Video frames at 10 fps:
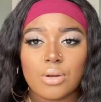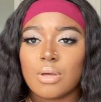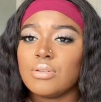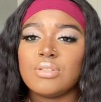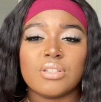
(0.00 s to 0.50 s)

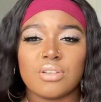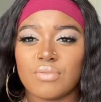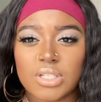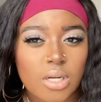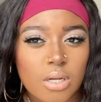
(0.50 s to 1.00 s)
this doesn't
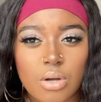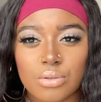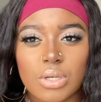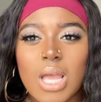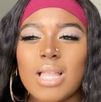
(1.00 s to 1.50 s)
reach our
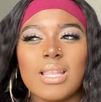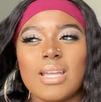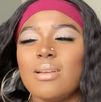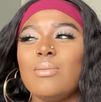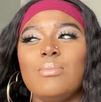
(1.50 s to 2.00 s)
code. Like,